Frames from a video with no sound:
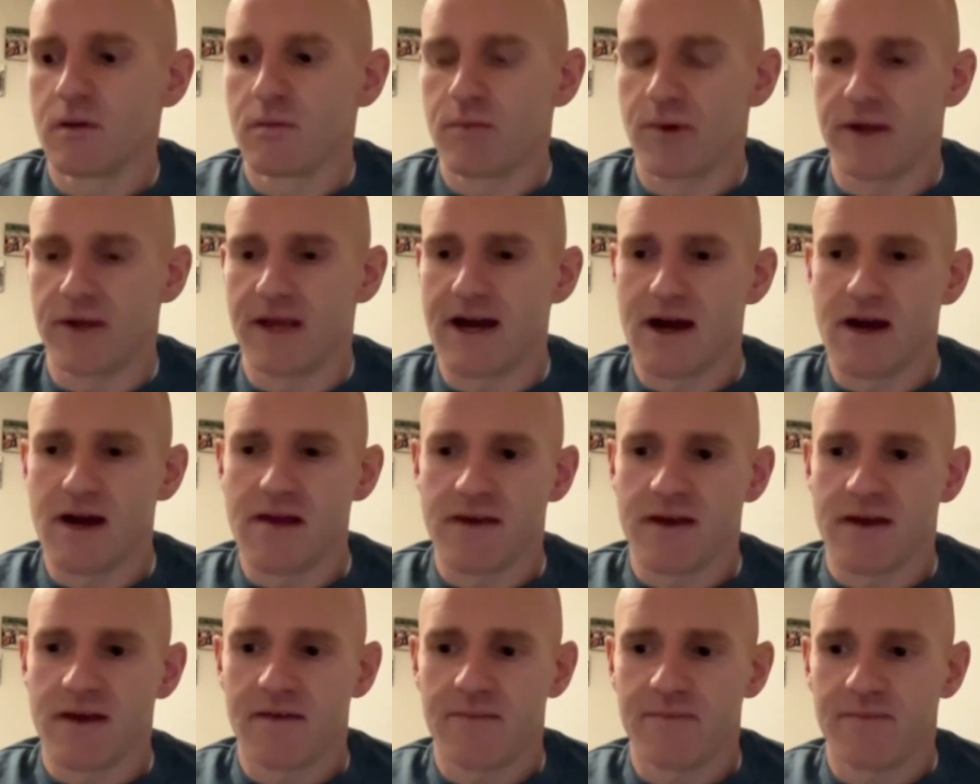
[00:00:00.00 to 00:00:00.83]
But yeah, I
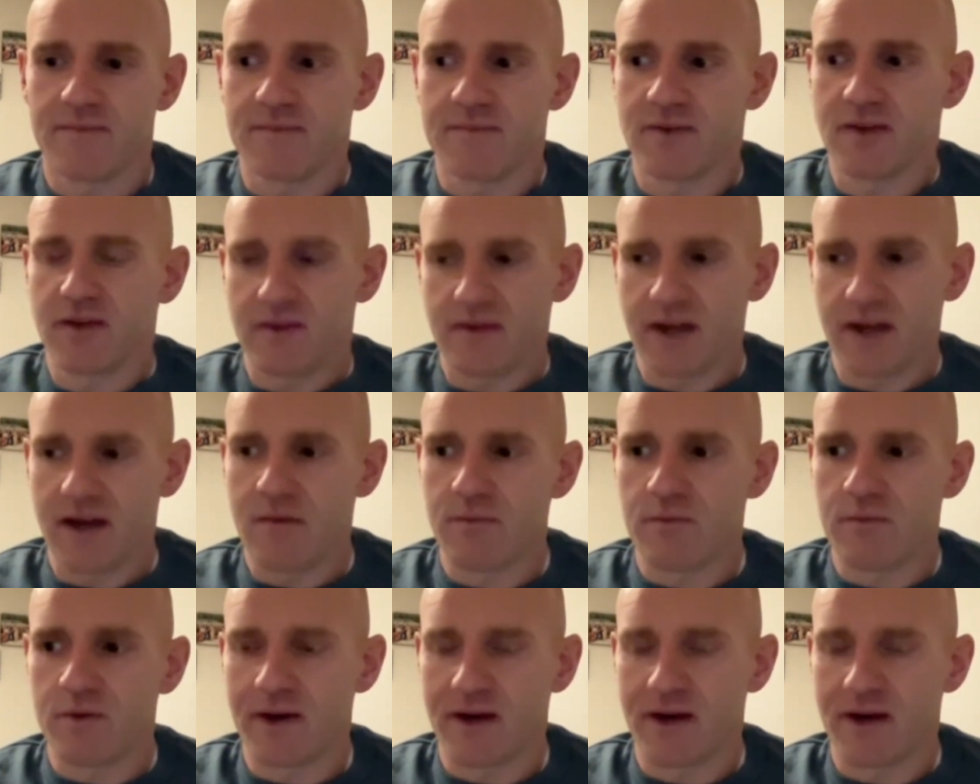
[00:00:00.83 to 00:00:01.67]
think the
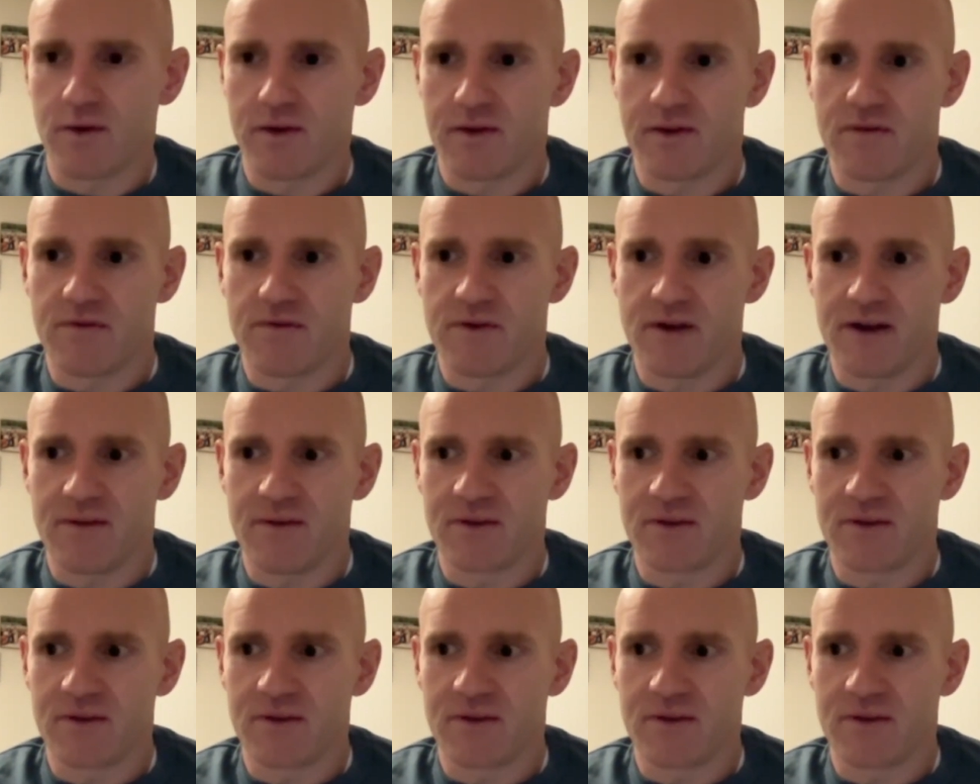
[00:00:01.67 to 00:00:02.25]
thing with the fin